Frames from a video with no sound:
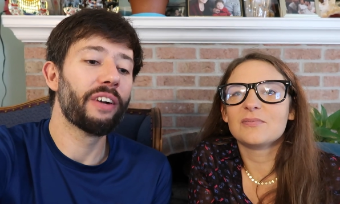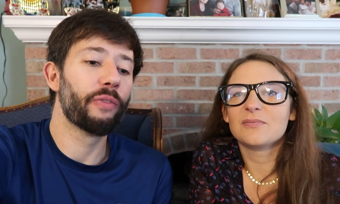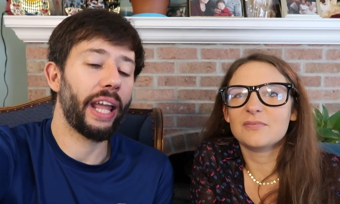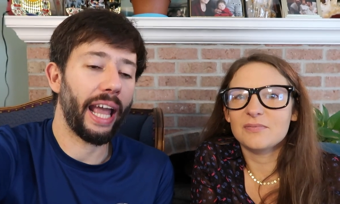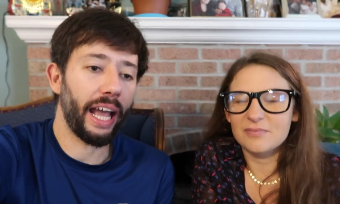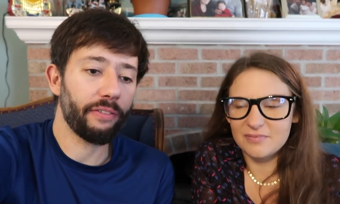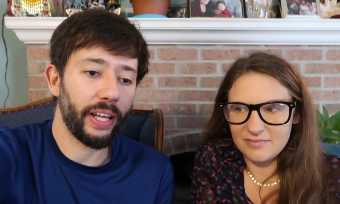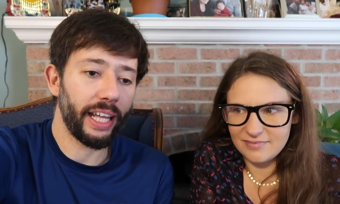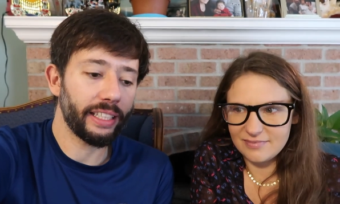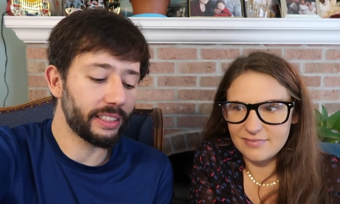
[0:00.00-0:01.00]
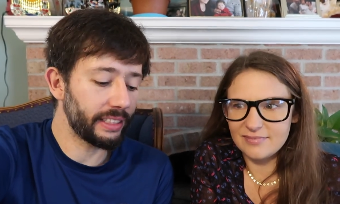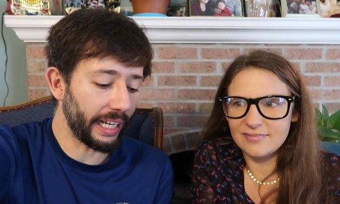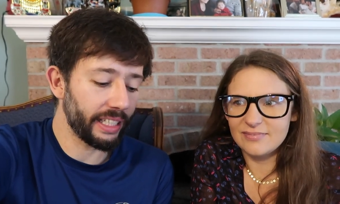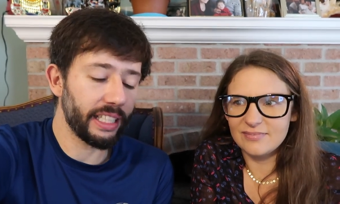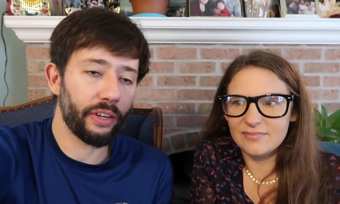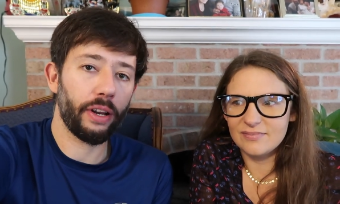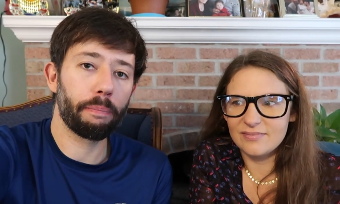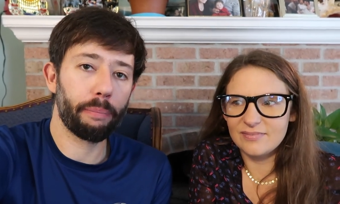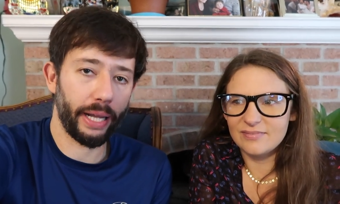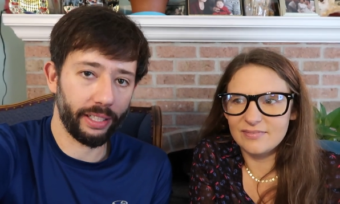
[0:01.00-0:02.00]
Speaker 1: We have a secondary
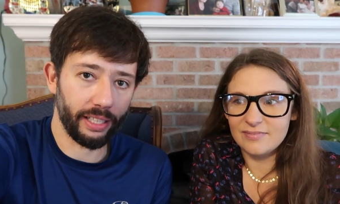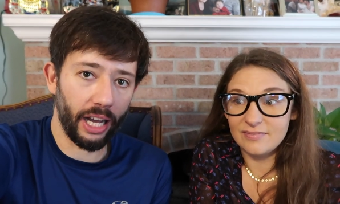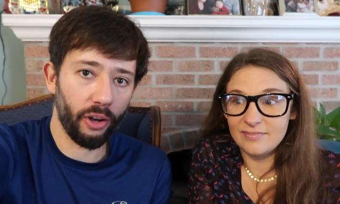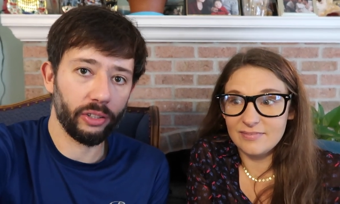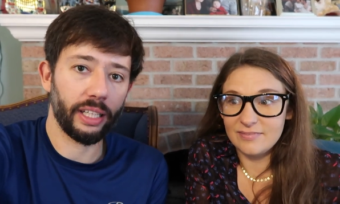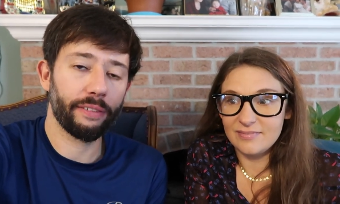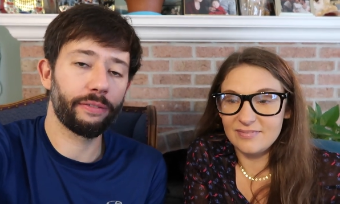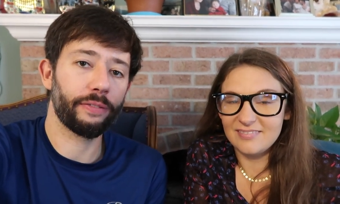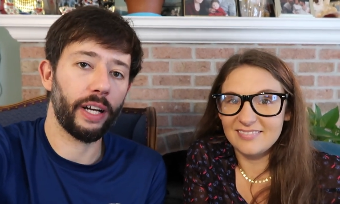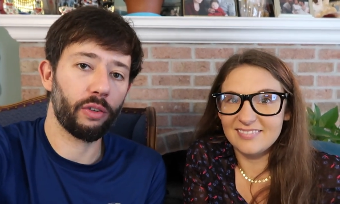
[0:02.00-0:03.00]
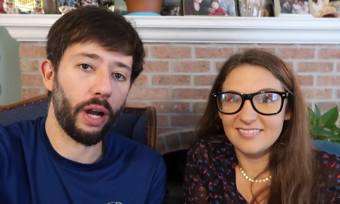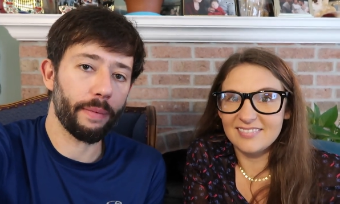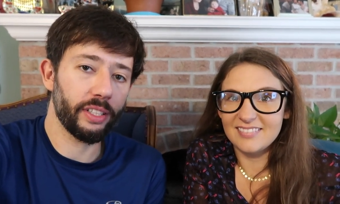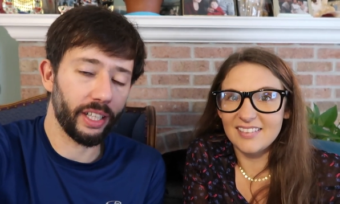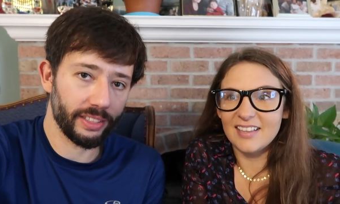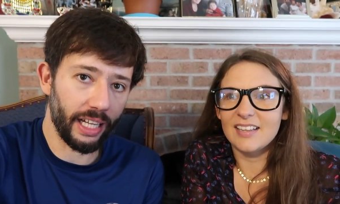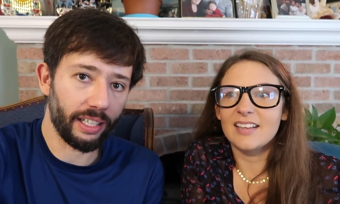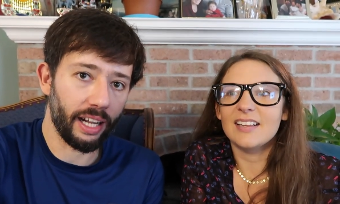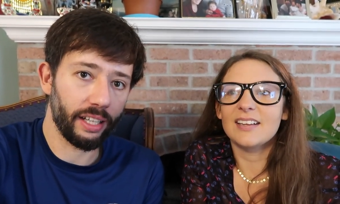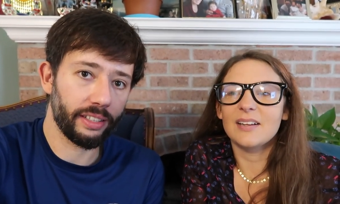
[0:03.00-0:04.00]
picked out if Robin does
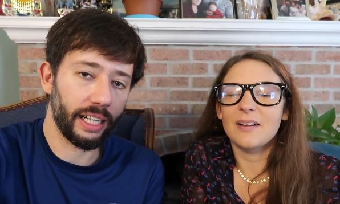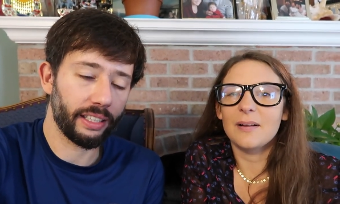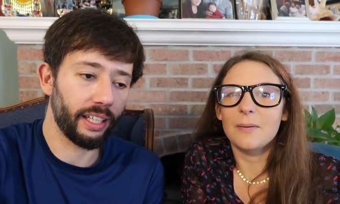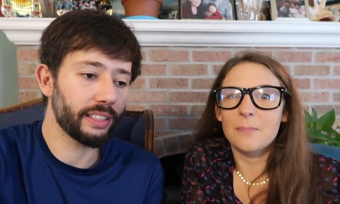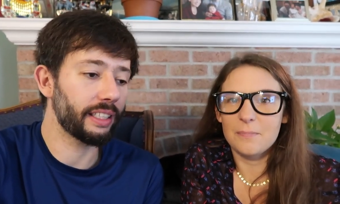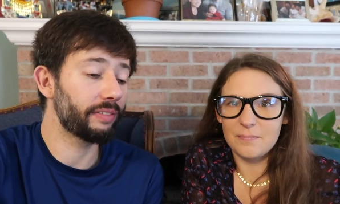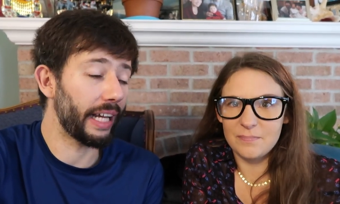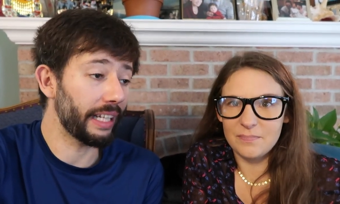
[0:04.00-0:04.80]
not contact us. If